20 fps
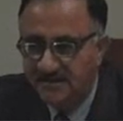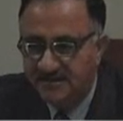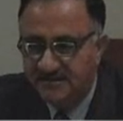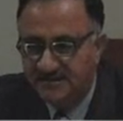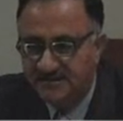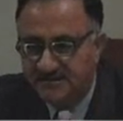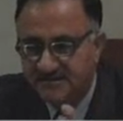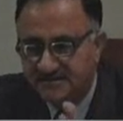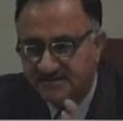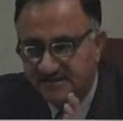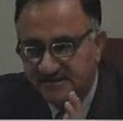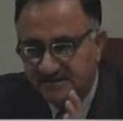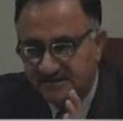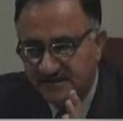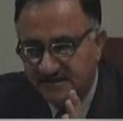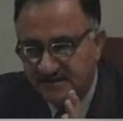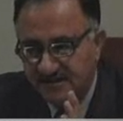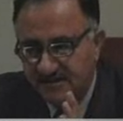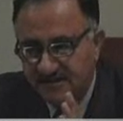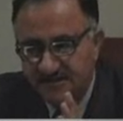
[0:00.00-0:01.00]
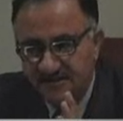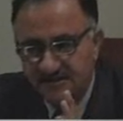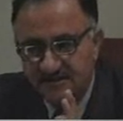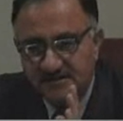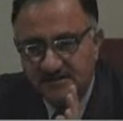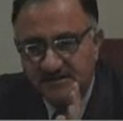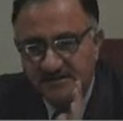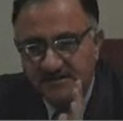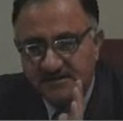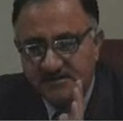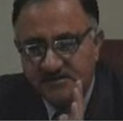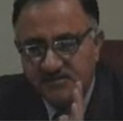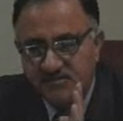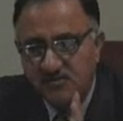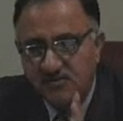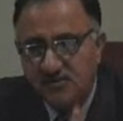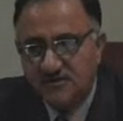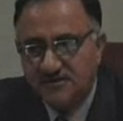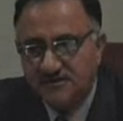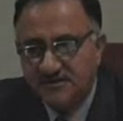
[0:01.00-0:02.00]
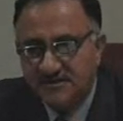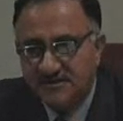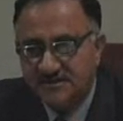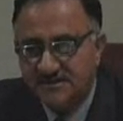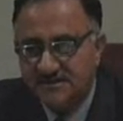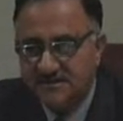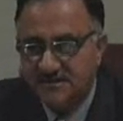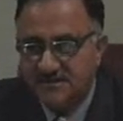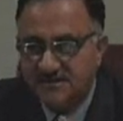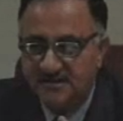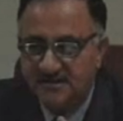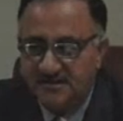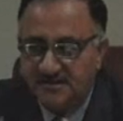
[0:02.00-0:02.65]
is towards